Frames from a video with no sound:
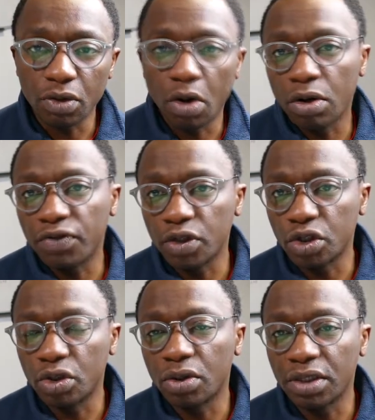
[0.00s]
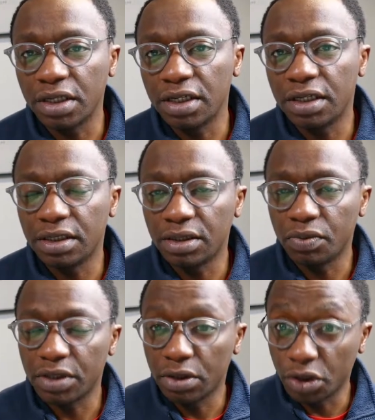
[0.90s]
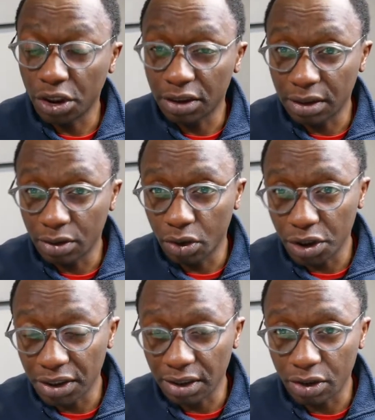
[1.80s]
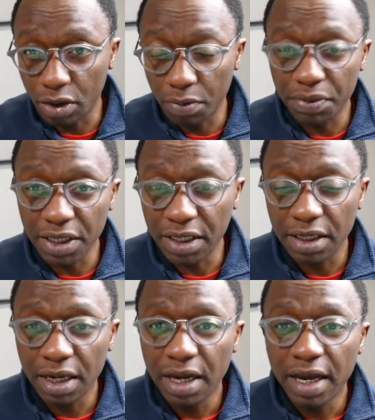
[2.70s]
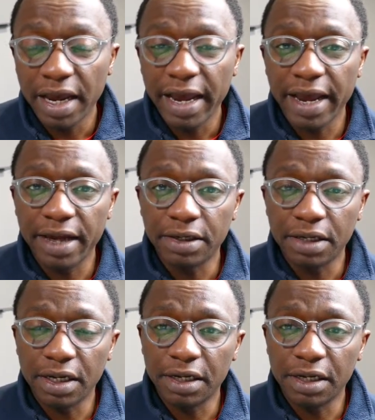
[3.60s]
all of your stock is with a logistics company, and